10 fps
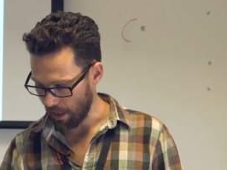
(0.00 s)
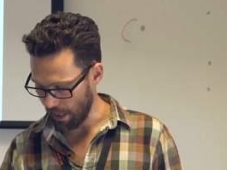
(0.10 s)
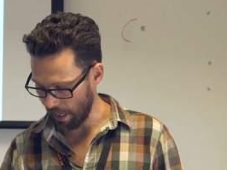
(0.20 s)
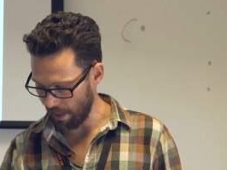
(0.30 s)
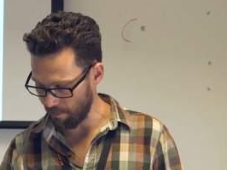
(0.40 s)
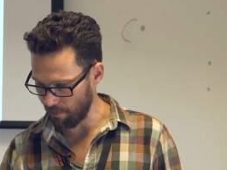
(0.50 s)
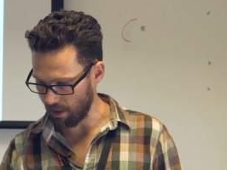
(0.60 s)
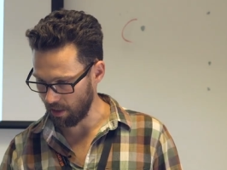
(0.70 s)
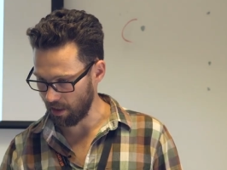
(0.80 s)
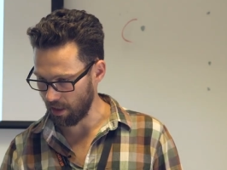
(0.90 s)

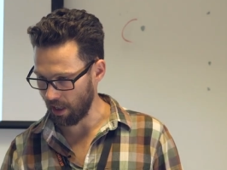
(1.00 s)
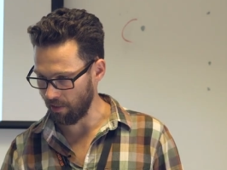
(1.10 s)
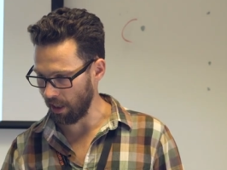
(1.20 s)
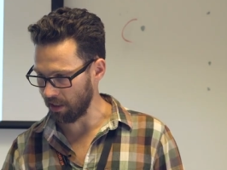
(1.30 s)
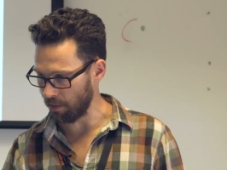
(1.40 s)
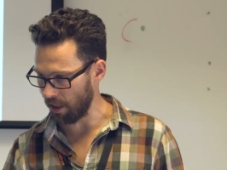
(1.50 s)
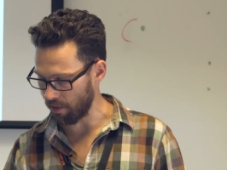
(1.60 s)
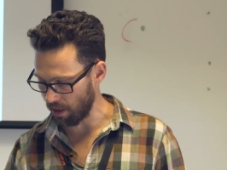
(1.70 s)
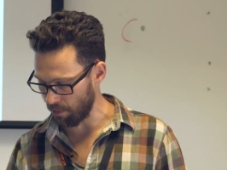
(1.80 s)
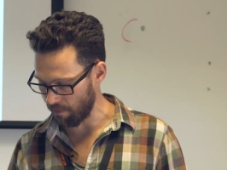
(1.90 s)
I realize I'm going to have
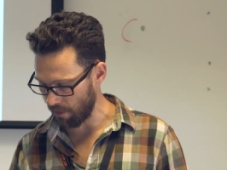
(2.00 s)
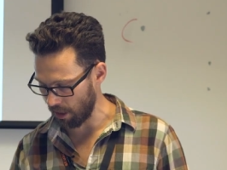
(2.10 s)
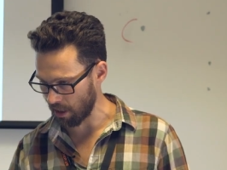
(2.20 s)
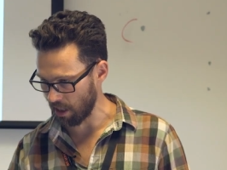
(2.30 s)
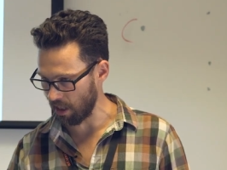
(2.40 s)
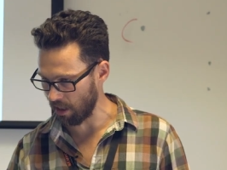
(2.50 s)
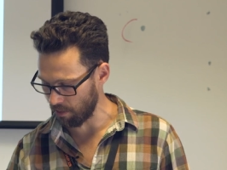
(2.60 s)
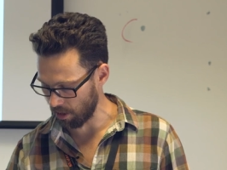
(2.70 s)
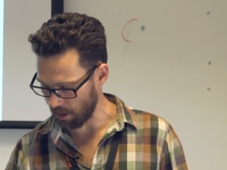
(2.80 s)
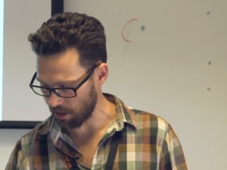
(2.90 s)
to go a bit faster than I'm
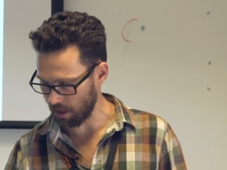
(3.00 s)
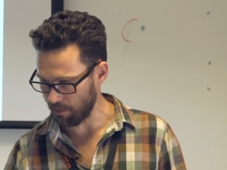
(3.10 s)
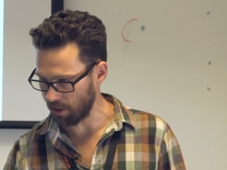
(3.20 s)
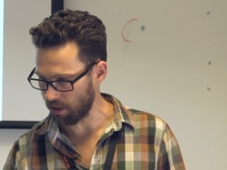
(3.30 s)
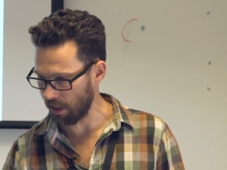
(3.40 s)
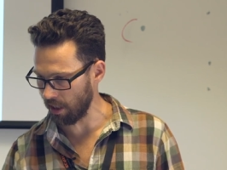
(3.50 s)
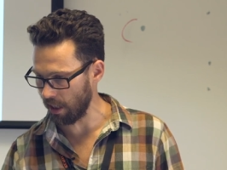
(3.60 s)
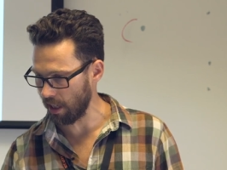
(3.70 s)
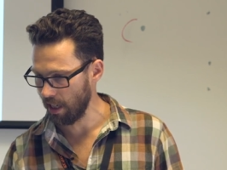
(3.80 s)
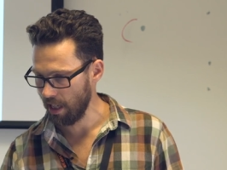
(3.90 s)
going, so let me try that.